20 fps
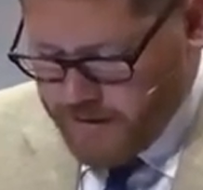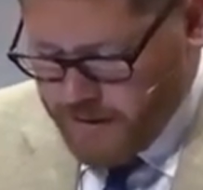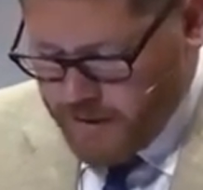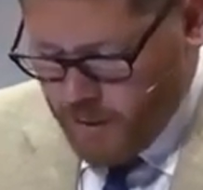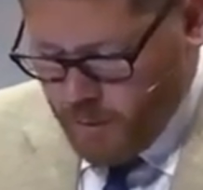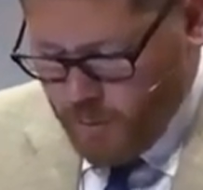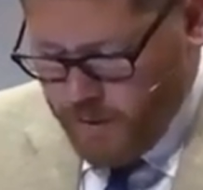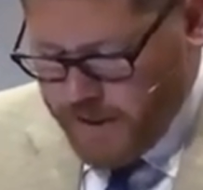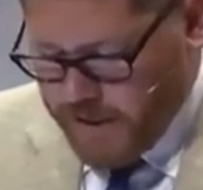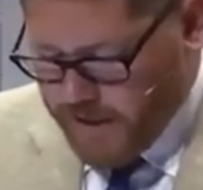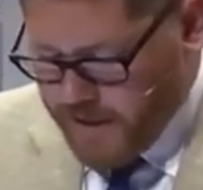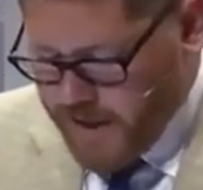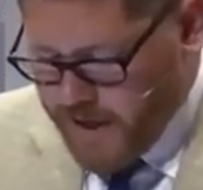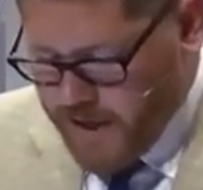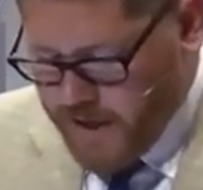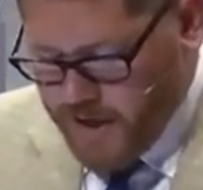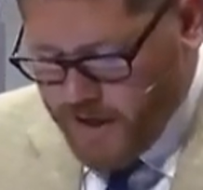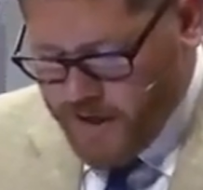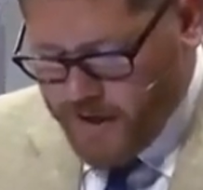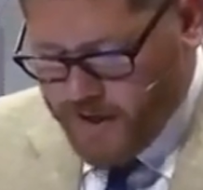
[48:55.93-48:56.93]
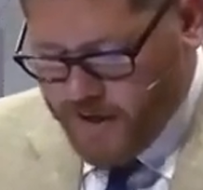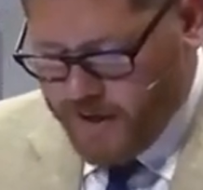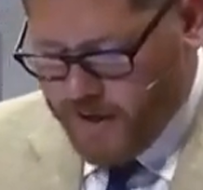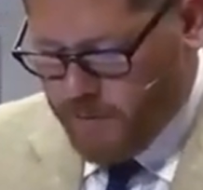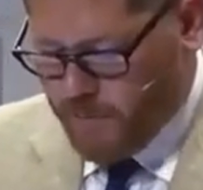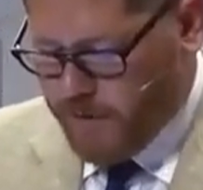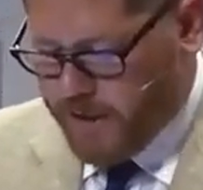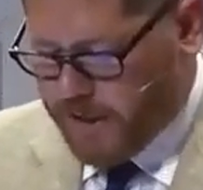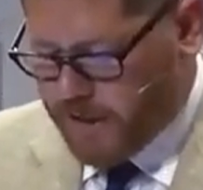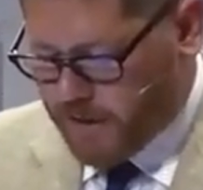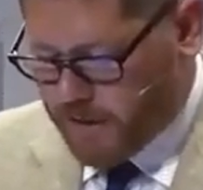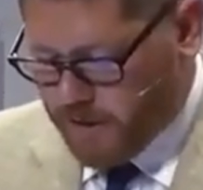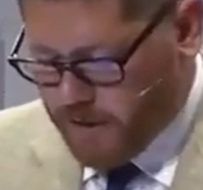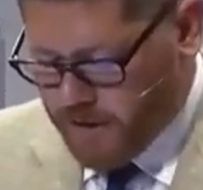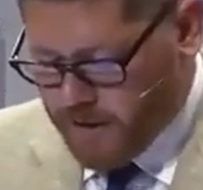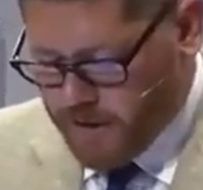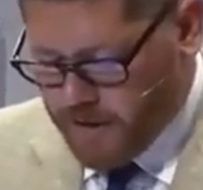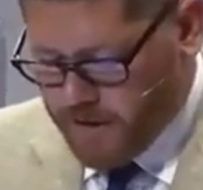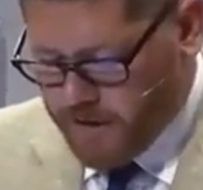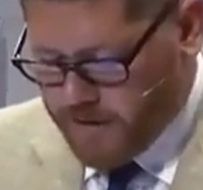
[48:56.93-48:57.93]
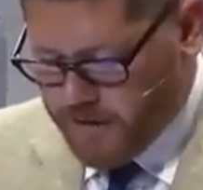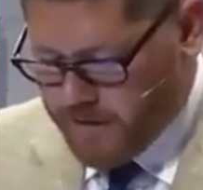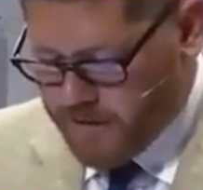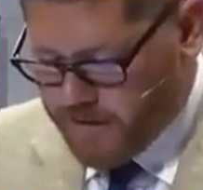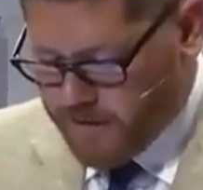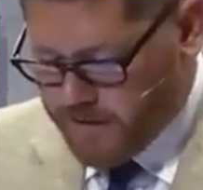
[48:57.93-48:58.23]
And we can hear and we can learn.